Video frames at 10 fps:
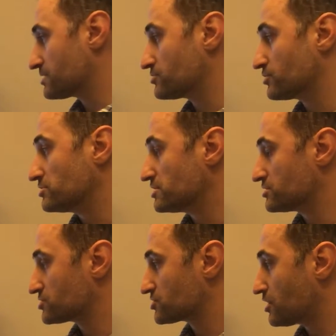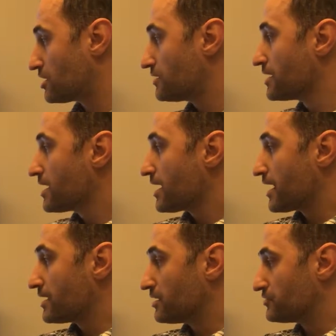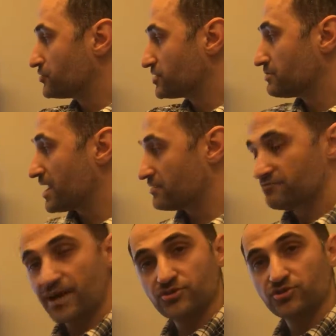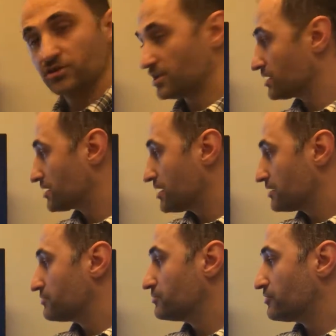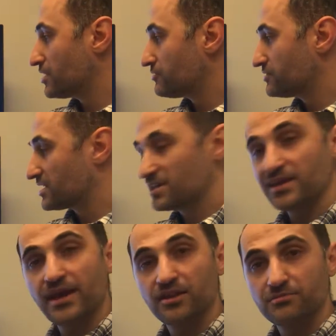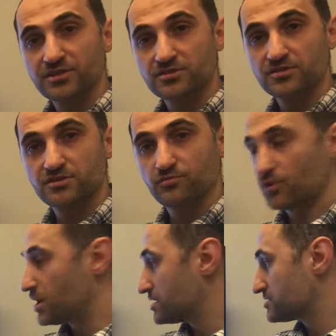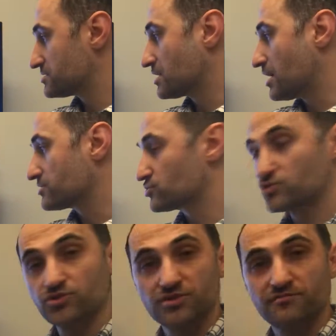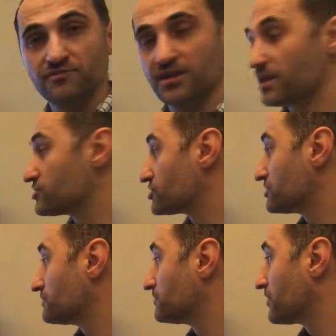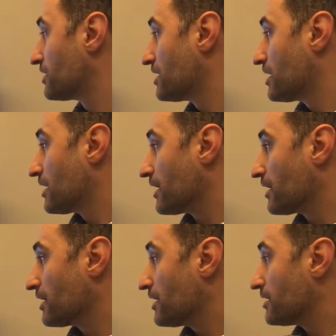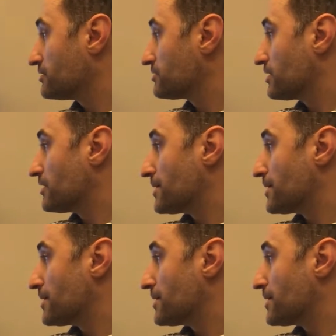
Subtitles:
that you earlier saw. And under the manufacturing, one of the key elements was the ISO certification. And